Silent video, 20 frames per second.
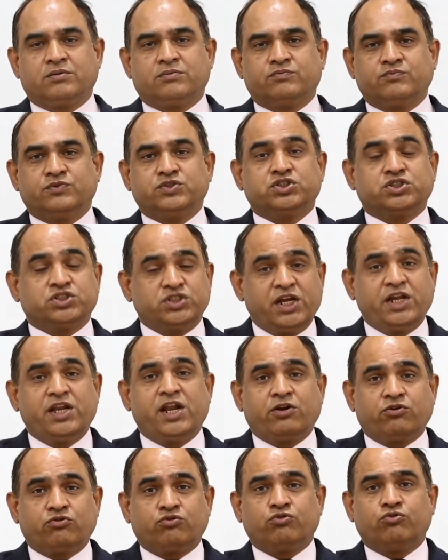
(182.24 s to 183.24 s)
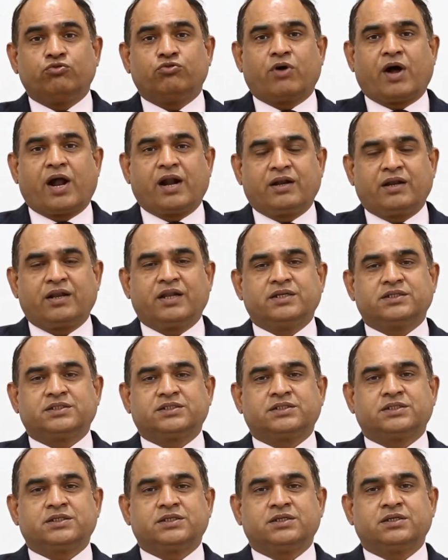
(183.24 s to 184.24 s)
which is needed to
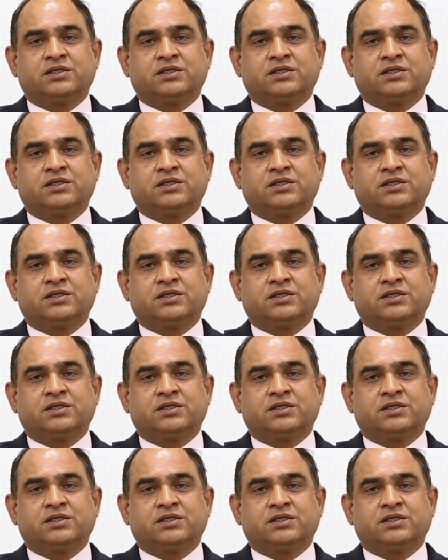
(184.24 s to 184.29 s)
address